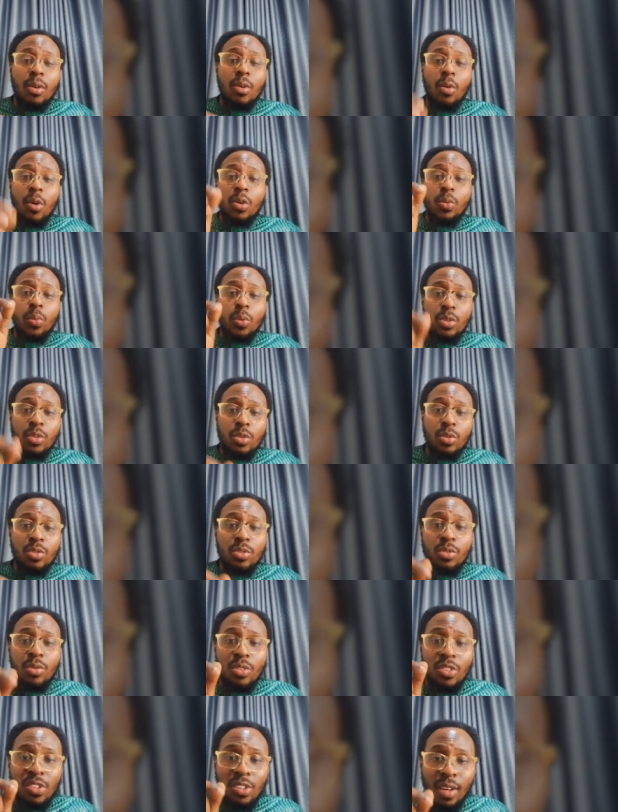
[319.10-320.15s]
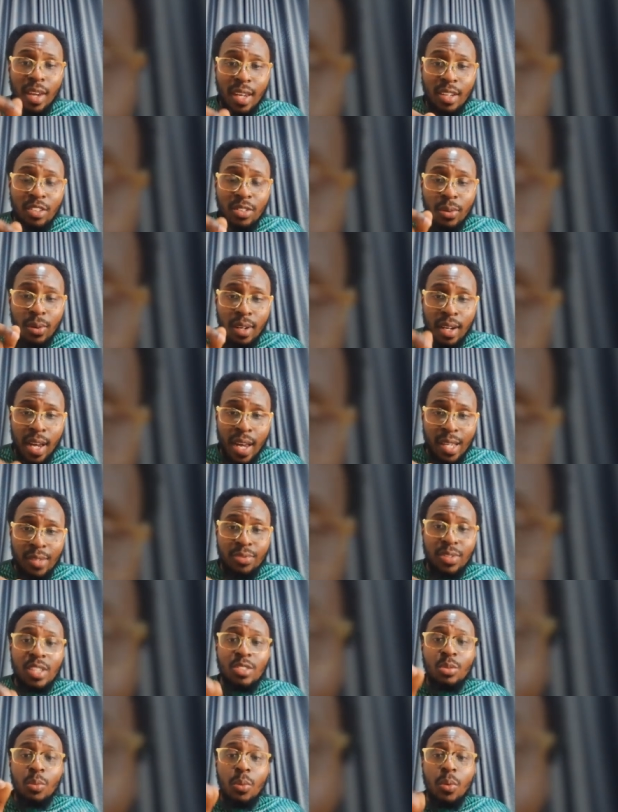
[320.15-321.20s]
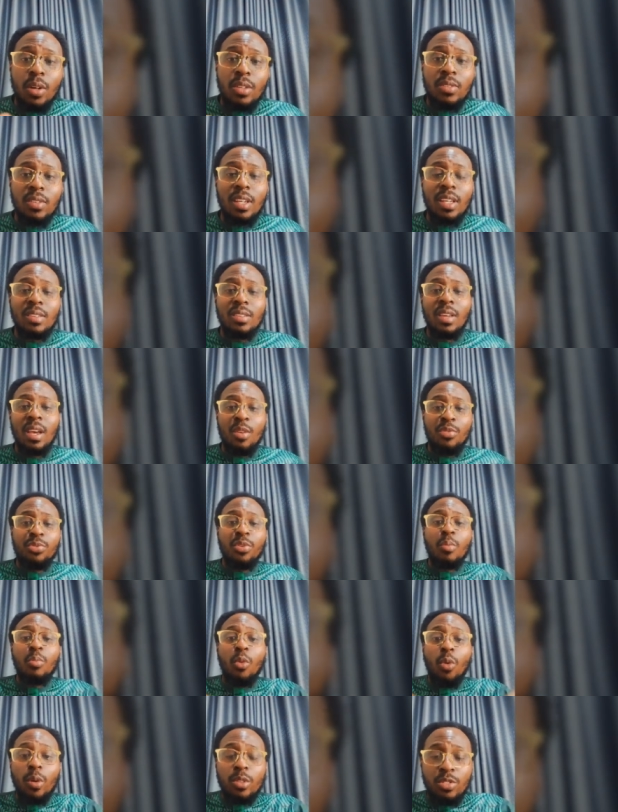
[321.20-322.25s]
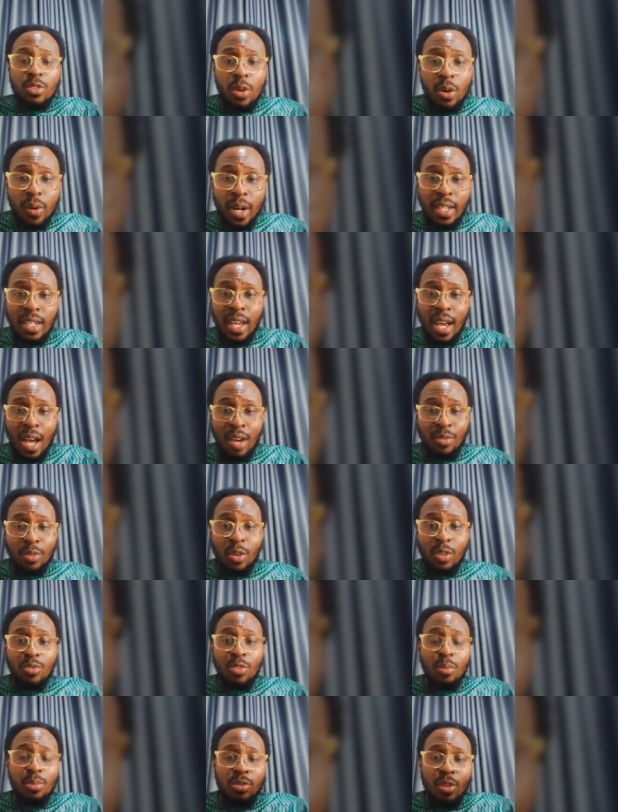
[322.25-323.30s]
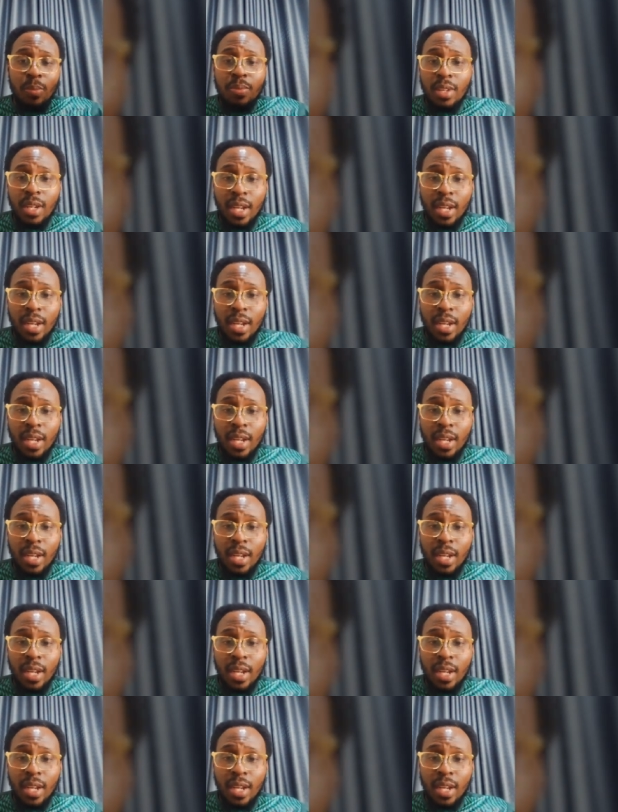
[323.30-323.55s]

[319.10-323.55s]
God will use to change your life is what is from what you already have, not from something